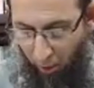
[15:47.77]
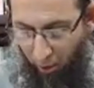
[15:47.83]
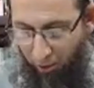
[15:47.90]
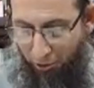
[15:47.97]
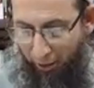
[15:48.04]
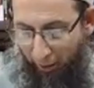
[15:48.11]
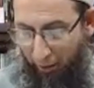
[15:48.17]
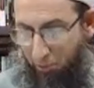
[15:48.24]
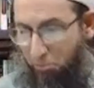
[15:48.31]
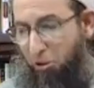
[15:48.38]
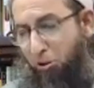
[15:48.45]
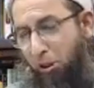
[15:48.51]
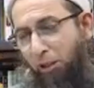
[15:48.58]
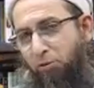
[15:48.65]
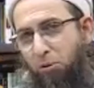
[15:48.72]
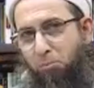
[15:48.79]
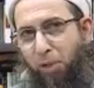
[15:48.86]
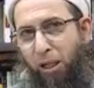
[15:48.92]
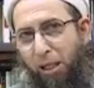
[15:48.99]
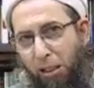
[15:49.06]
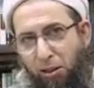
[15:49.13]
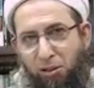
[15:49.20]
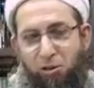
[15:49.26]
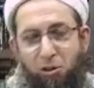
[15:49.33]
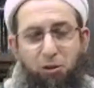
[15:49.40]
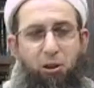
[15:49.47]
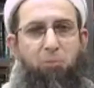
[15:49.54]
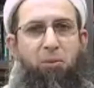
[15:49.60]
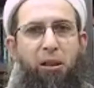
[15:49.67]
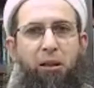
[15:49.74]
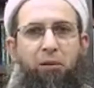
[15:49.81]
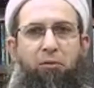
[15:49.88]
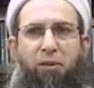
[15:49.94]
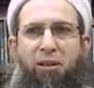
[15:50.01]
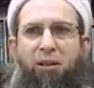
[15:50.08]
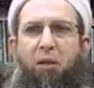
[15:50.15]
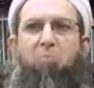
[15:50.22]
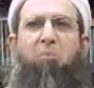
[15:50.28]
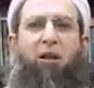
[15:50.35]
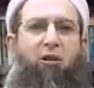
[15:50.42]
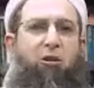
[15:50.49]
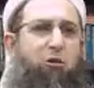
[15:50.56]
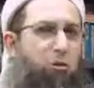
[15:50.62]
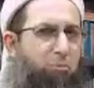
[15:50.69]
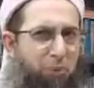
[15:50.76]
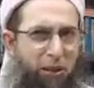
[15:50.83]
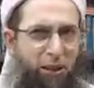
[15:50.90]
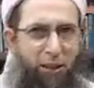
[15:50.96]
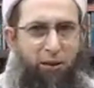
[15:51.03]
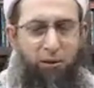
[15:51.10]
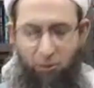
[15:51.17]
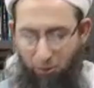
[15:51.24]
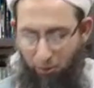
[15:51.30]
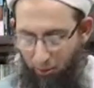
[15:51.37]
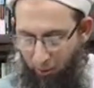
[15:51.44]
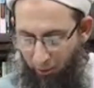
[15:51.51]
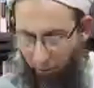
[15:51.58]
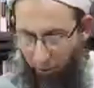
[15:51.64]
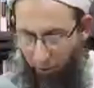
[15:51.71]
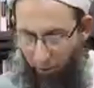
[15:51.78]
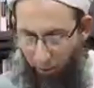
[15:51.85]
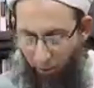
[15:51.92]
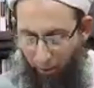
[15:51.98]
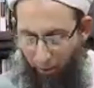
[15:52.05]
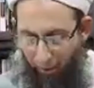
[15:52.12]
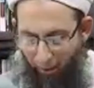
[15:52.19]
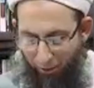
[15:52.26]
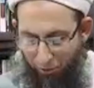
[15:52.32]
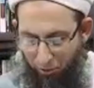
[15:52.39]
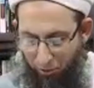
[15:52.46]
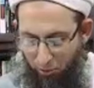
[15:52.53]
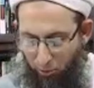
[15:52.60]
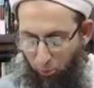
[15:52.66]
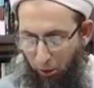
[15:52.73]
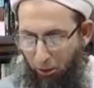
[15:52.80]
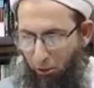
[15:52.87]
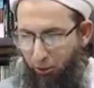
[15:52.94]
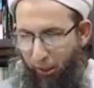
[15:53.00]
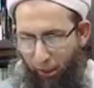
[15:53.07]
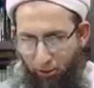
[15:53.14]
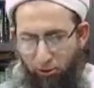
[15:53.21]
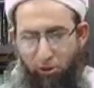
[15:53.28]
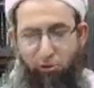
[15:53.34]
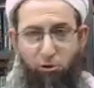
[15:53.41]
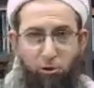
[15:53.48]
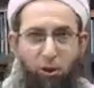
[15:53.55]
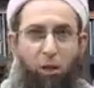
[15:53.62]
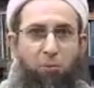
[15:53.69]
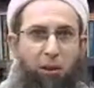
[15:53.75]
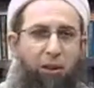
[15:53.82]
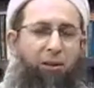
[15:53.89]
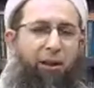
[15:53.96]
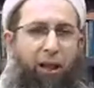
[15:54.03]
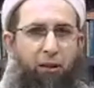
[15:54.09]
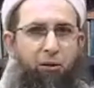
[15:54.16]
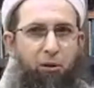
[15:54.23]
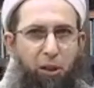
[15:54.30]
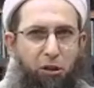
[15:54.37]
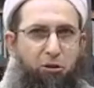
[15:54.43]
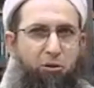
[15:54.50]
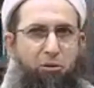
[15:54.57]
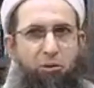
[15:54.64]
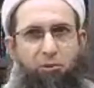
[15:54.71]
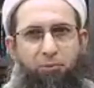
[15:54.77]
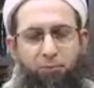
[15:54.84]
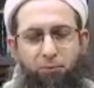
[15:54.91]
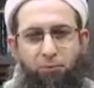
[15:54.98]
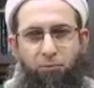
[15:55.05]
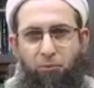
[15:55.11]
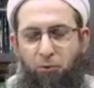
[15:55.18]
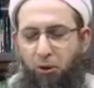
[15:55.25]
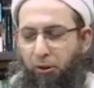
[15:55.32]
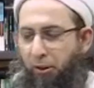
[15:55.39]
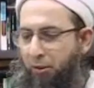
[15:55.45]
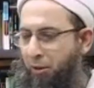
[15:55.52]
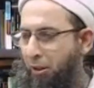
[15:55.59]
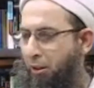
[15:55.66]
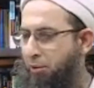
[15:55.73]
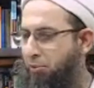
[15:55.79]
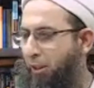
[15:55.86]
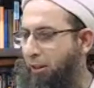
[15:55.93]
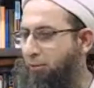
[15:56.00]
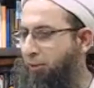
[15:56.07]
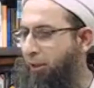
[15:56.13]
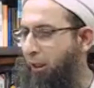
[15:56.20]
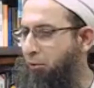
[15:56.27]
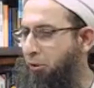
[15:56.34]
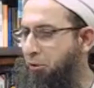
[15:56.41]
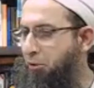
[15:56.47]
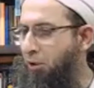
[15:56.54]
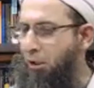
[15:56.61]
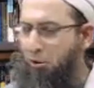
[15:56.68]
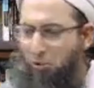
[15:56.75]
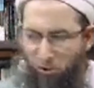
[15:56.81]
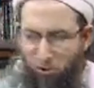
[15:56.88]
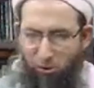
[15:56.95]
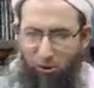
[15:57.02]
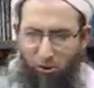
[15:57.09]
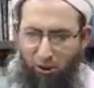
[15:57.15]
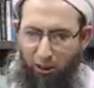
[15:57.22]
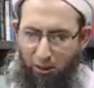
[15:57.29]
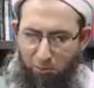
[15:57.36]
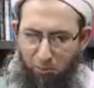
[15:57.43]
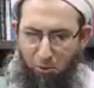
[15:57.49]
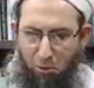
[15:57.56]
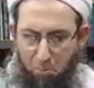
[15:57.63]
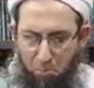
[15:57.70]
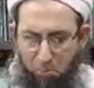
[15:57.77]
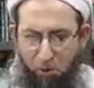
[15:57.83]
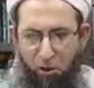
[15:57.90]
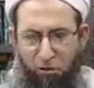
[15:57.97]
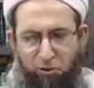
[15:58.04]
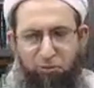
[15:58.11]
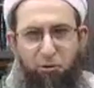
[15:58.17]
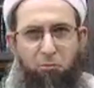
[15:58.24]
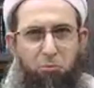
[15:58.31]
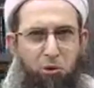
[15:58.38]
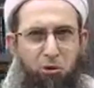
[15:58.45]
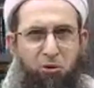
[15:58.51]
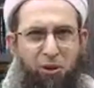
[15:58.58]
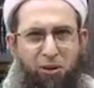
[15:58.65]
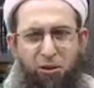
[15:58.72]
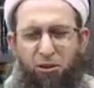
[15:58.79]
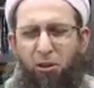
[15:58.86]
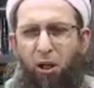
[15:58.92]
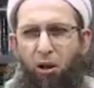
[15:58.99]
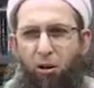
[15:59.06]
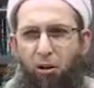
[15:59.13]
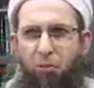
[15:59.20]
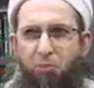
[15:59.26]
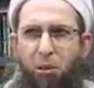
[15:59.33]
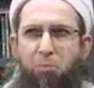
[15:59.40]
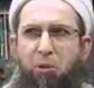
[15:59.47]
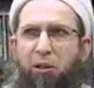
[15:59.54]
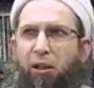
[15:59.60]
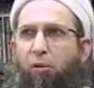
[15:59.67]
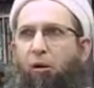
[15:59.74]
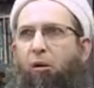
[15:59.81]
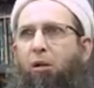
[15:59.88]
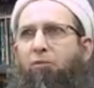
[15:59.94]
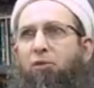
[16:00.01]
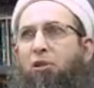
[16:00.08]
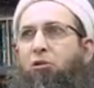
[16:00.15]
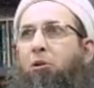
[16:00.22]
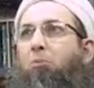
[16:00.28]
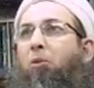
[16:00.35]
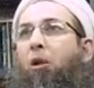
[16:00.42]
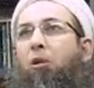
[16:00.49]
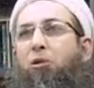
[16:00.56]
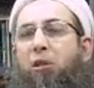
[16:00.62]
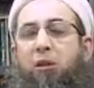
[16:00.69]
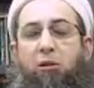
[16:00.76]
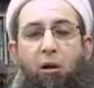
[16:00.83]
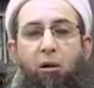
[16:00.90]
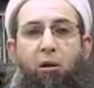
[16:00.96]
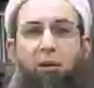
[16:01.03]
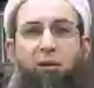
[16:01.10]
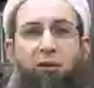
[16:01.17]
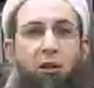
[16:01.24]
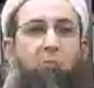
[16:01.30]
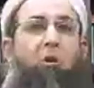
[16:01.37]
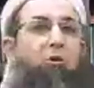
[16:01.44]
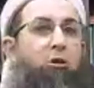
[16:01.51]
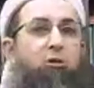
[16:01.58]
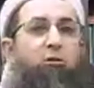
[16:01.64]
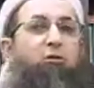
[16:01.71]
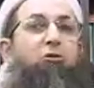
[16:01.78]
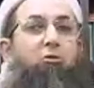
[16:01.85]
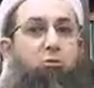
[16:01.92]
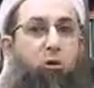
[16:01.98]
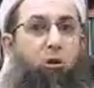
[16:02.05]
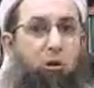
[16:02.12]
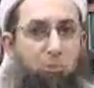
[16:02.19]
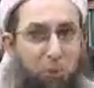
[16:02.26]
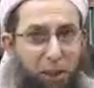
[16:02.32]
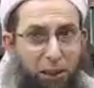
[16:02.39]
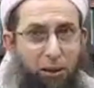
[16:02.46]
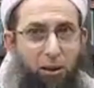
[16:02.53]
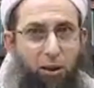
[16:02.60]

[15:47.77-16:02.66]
Second mistake we make in determining when a month should begin is we look at astronomical calculations. All right, scientific calculations. Oh, this is the time of the birth of the moon, and this. Remember that all of these terminologies are the terminologies of astronomy.